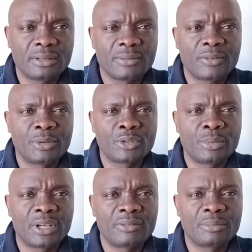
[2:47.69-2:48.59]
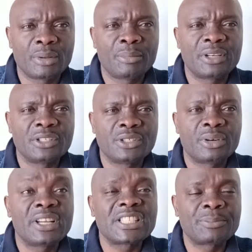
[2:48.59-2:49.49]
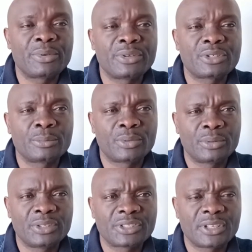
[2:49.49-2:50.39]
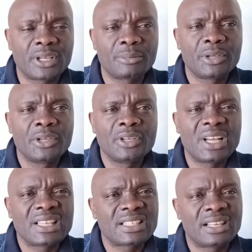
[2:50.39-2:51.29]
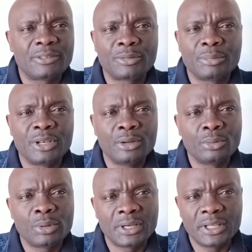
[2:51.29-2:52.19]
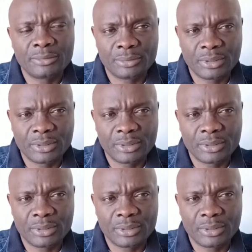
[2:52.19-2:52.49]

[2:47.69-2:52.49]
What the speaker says: and for me to be having my managerial experience up to this time, I started from a lower level.